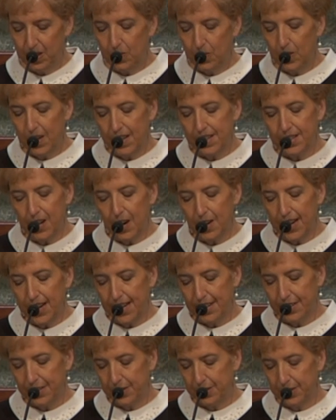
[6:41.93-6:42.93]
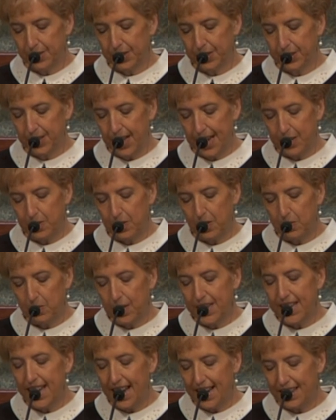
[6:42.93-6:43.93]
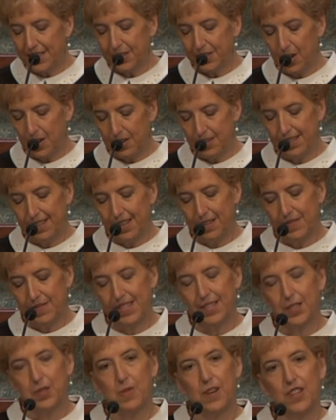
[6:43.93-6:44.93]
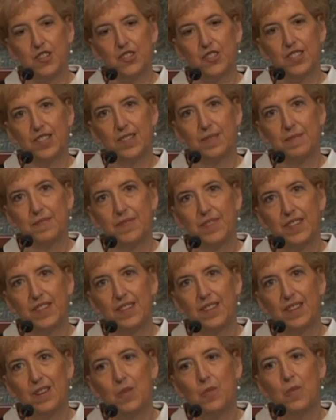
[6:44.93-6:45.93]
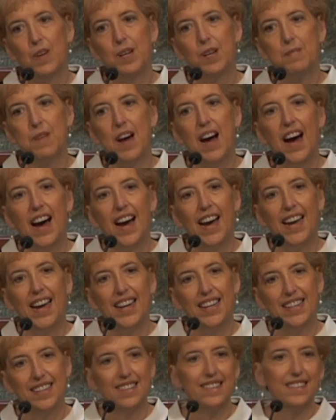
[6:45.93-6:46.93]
What does our answer look like when we ask ourselves the question, "What am I